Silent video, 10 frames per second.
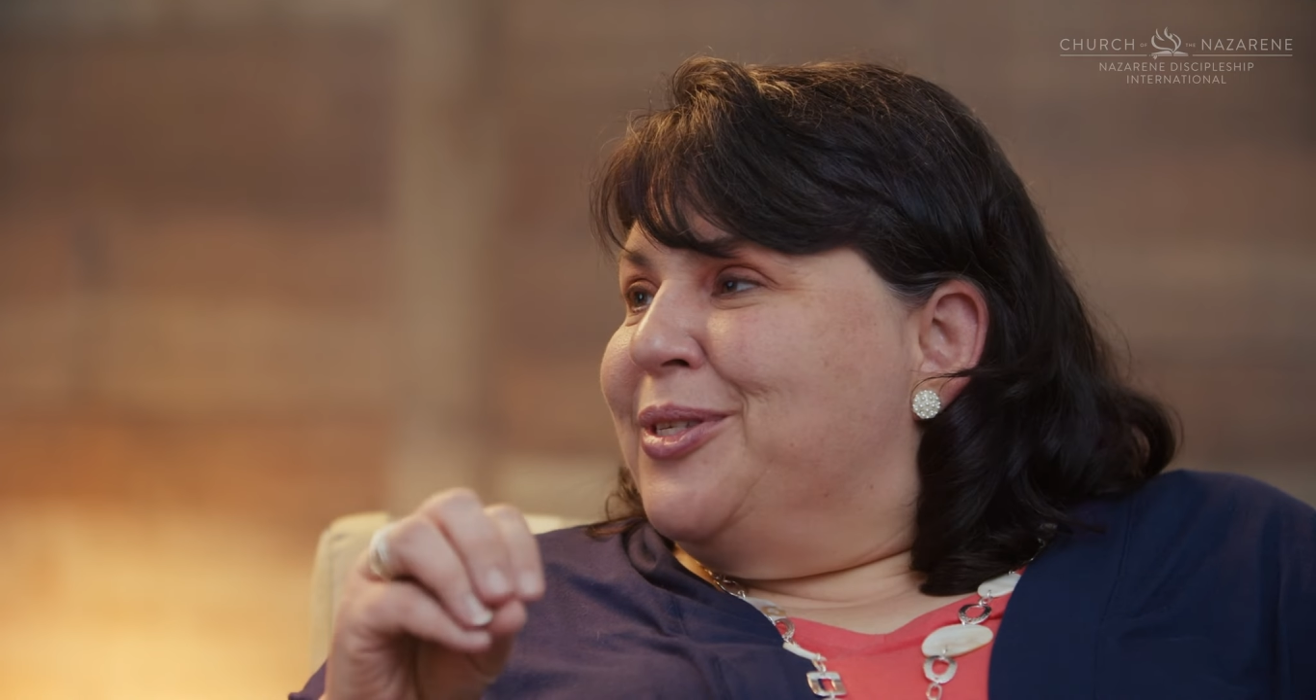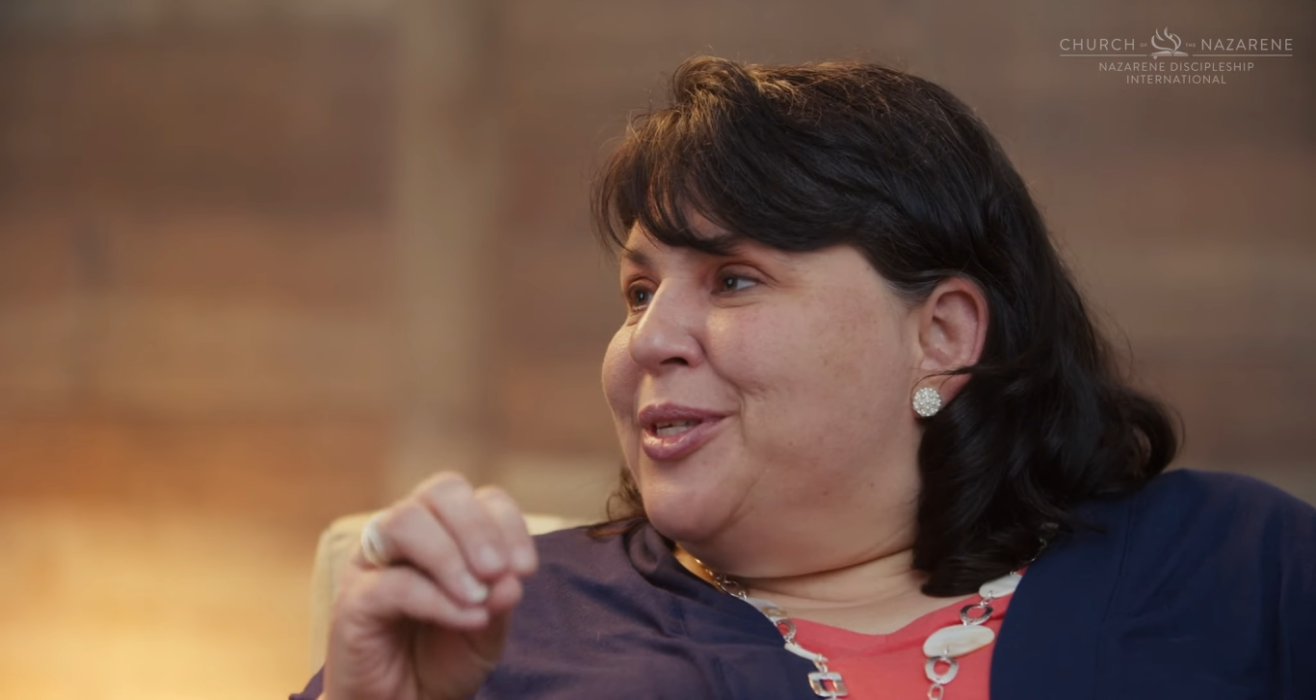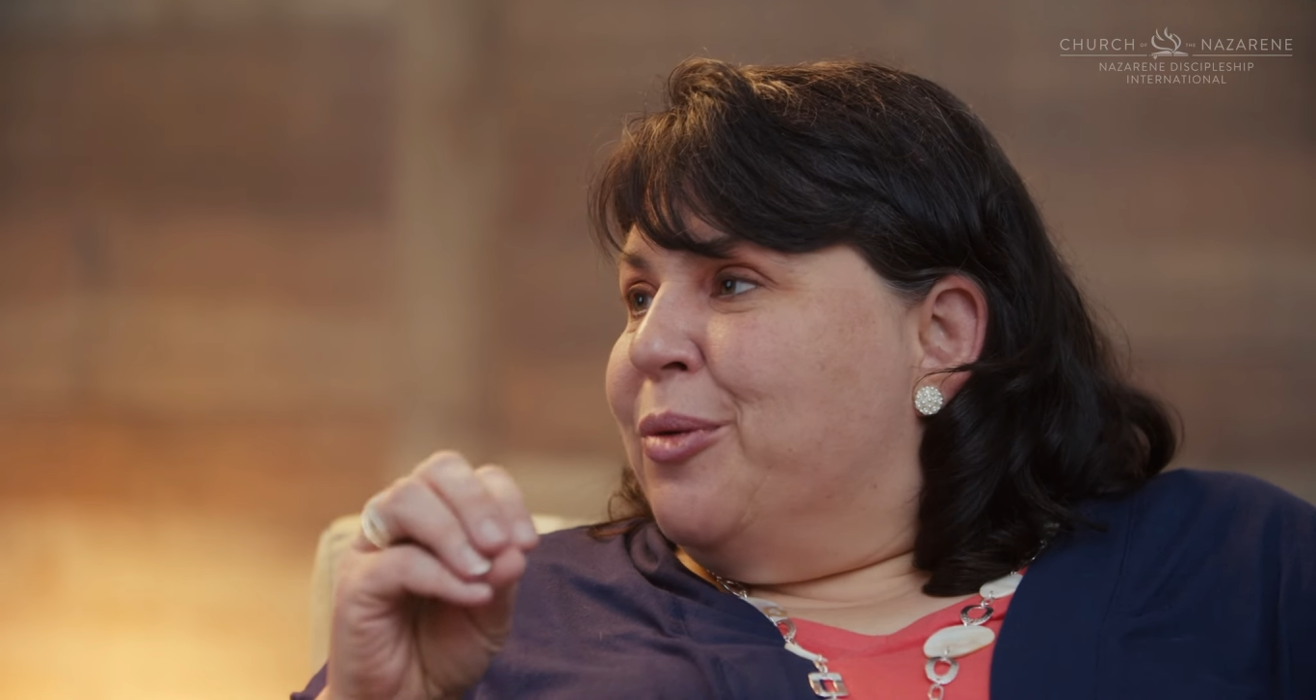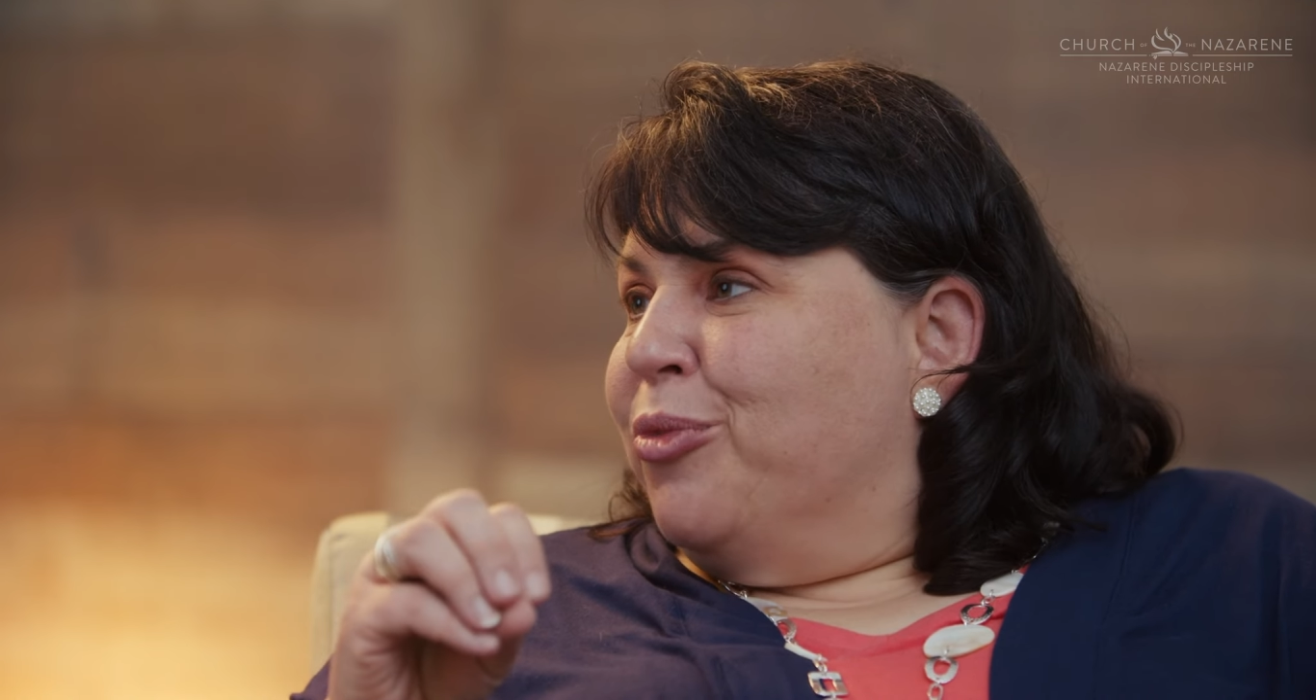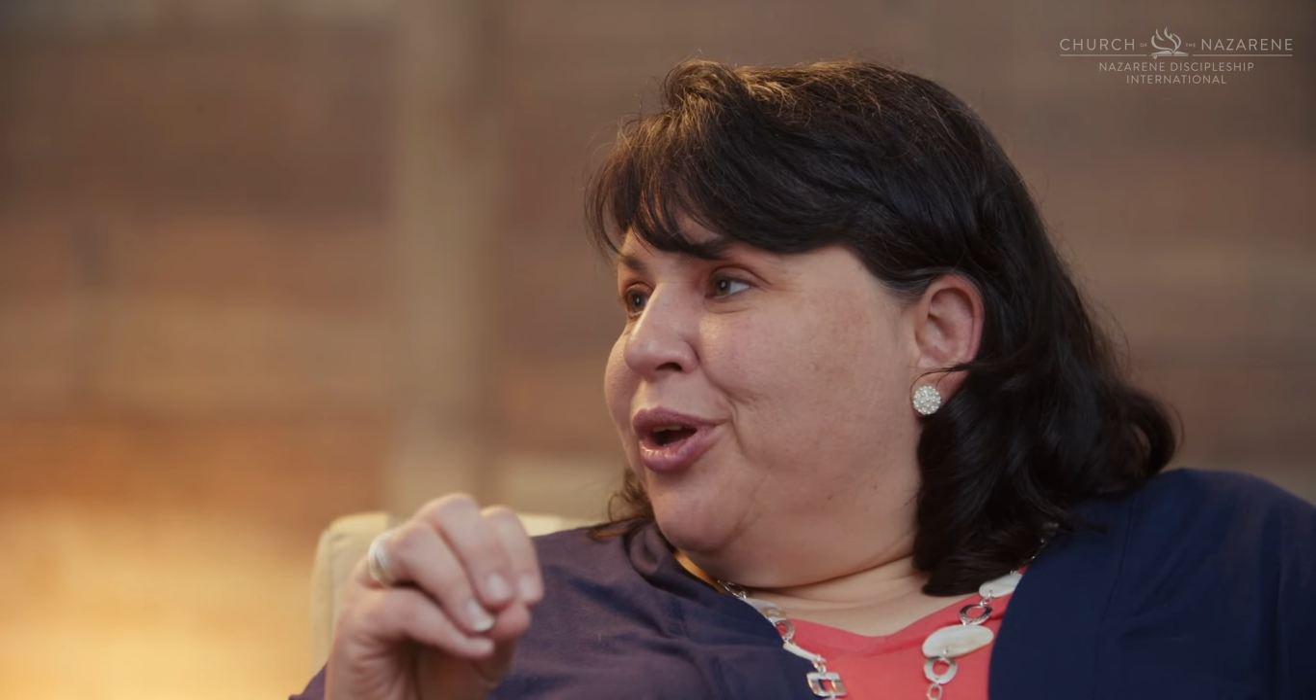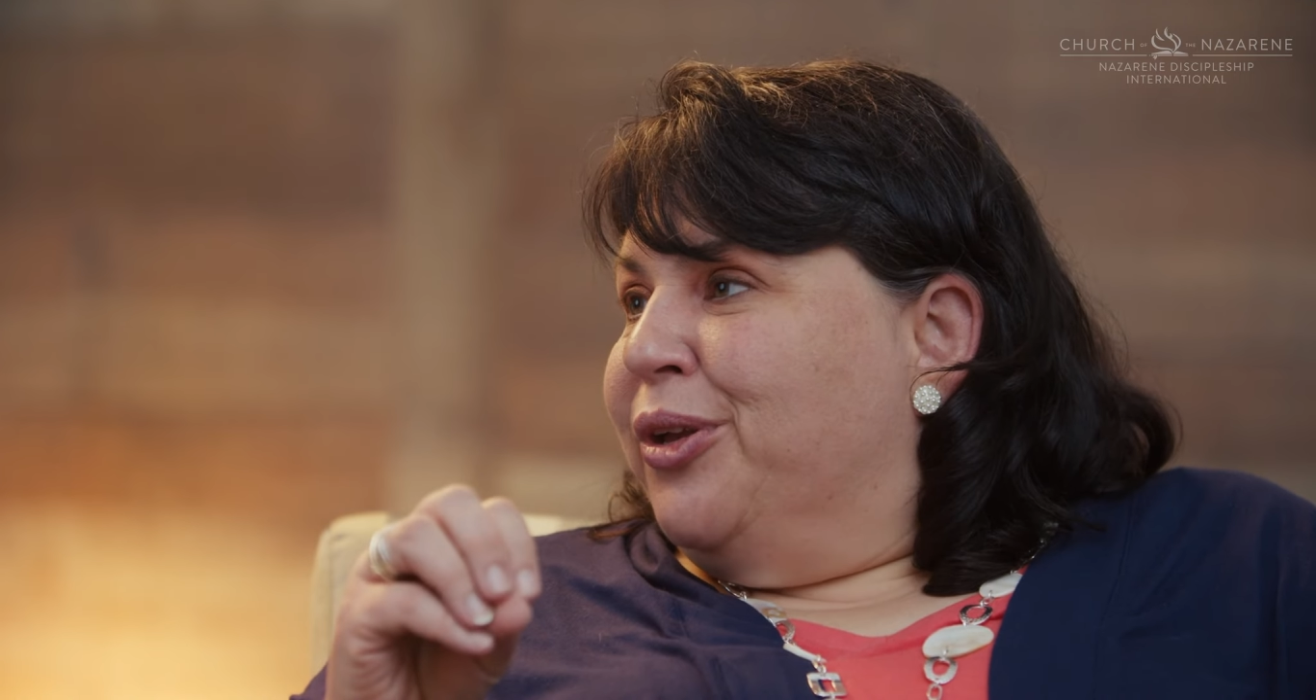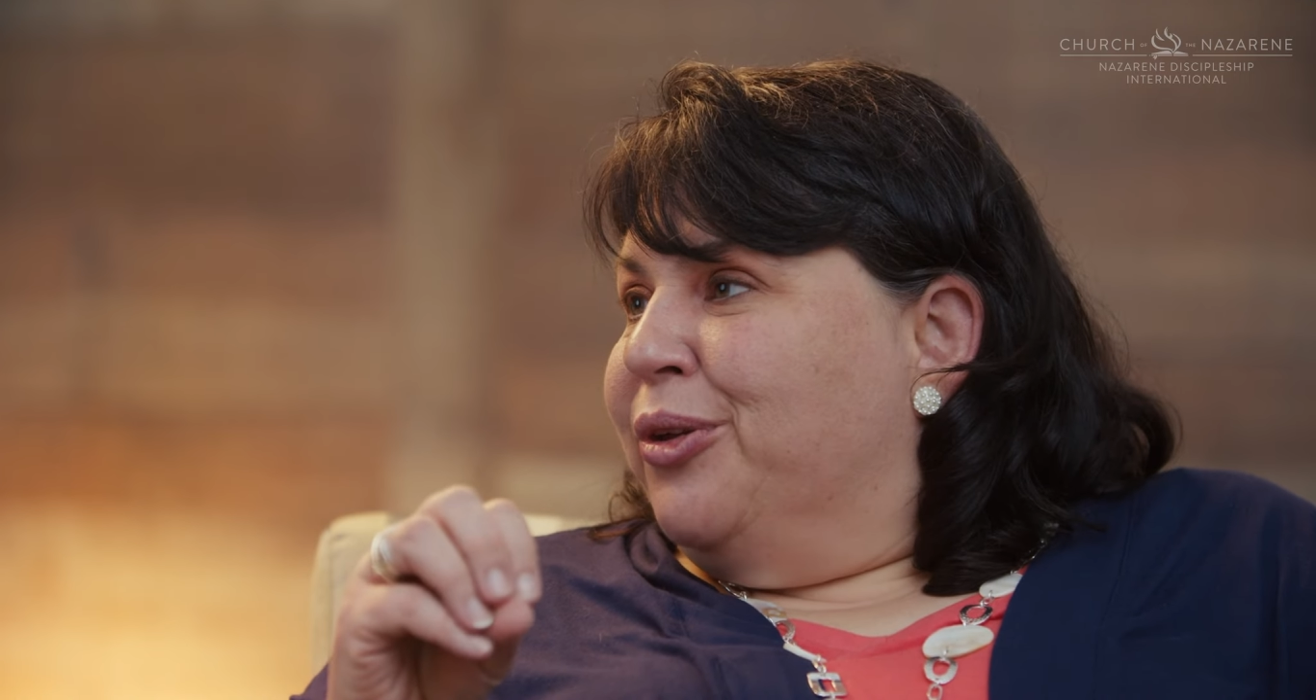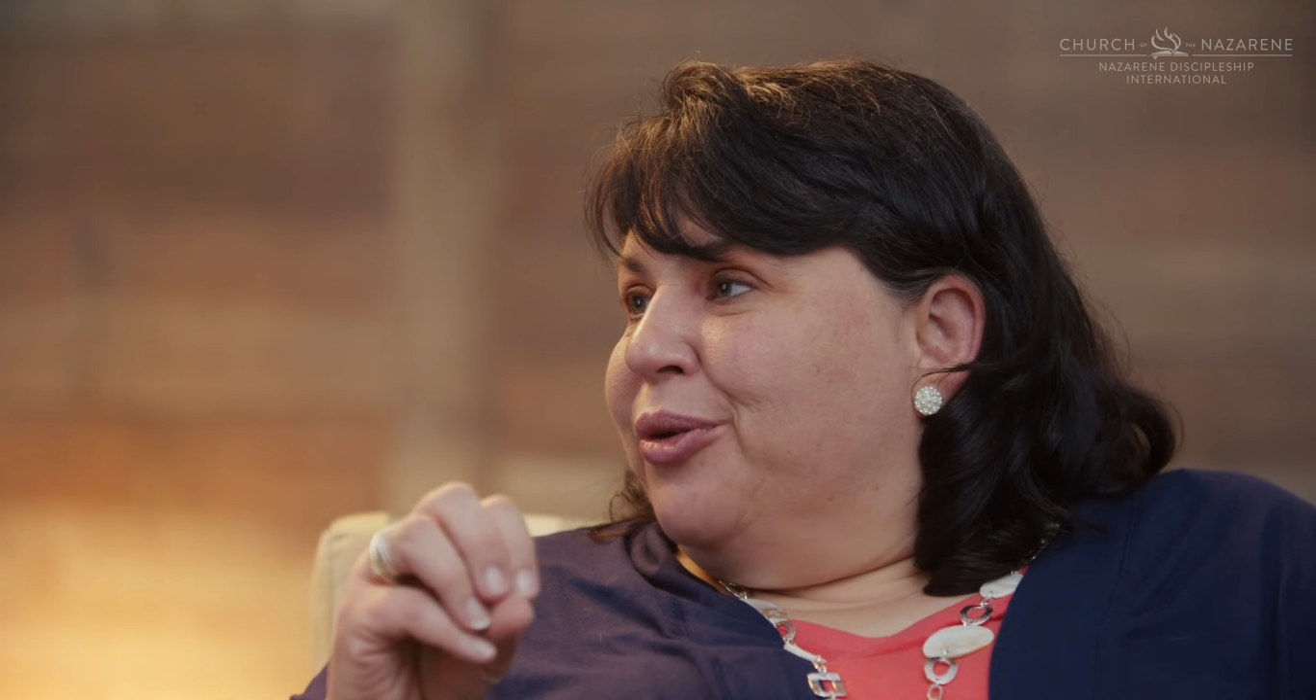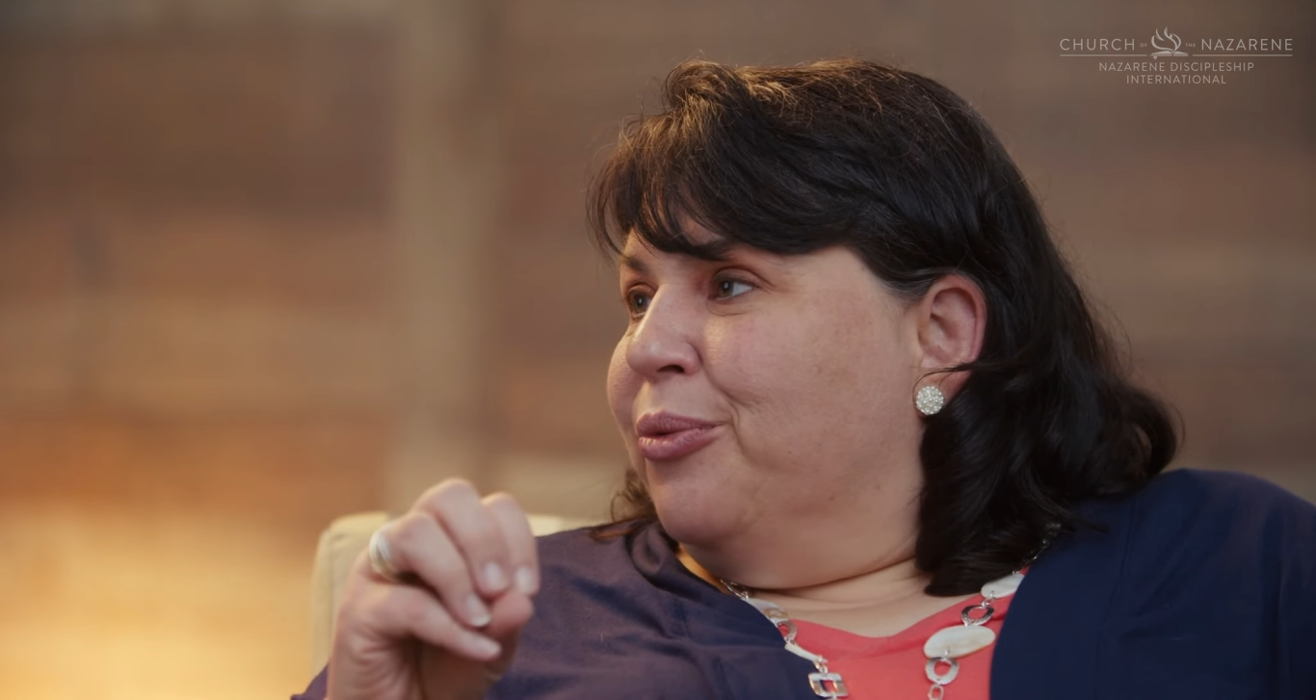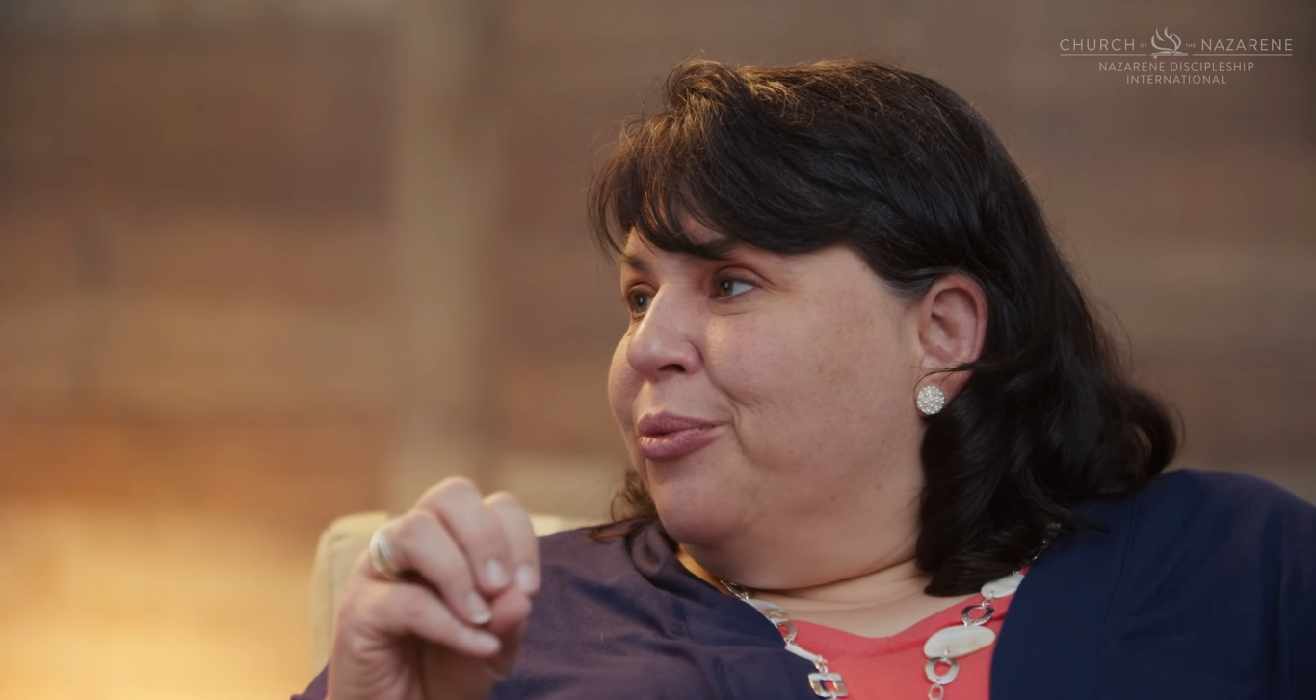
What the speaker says: someone